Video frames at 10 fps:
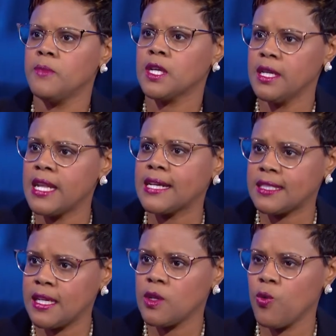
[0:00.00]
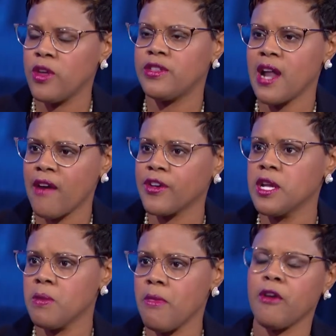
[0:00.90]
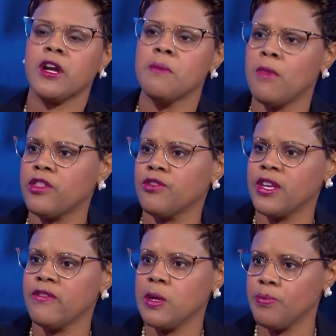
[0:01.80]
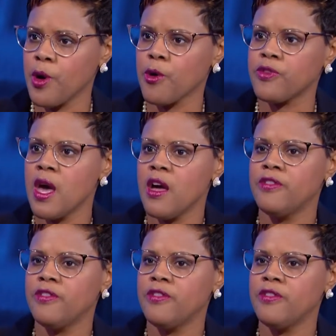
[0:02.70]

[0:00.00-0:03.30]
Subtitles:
connected with an African-American mother giving birth.